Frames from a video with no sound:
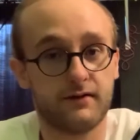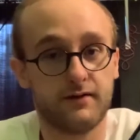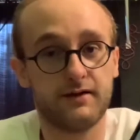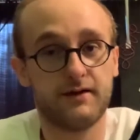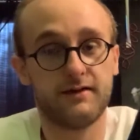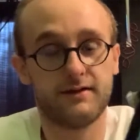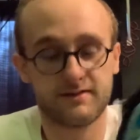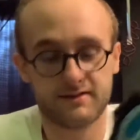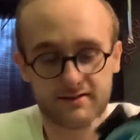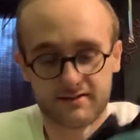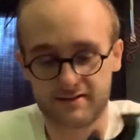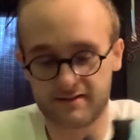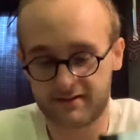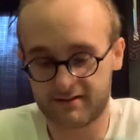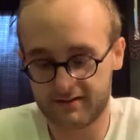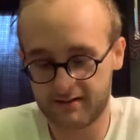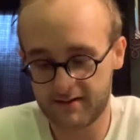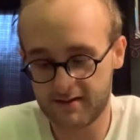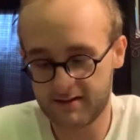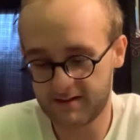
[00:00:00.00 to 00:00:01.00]
I think
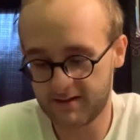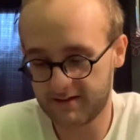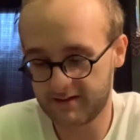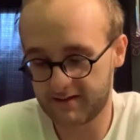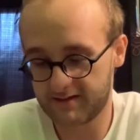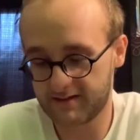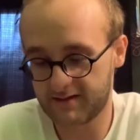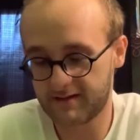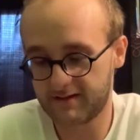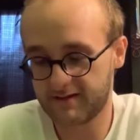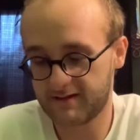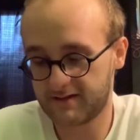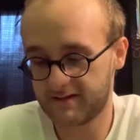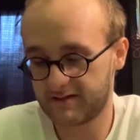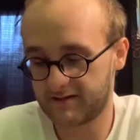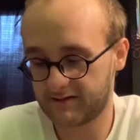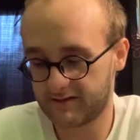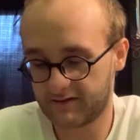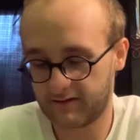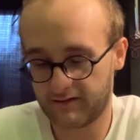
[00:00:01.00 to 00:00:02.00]
this
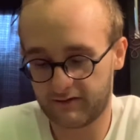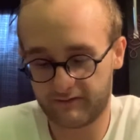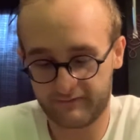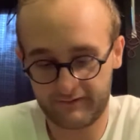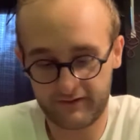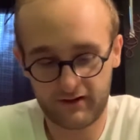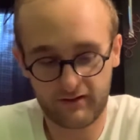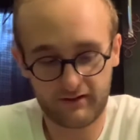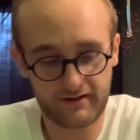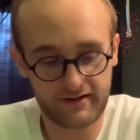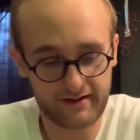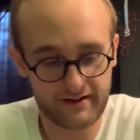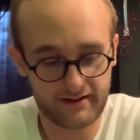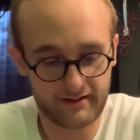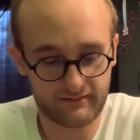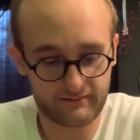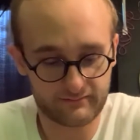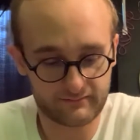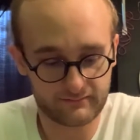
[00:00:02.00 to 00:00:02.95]
is a very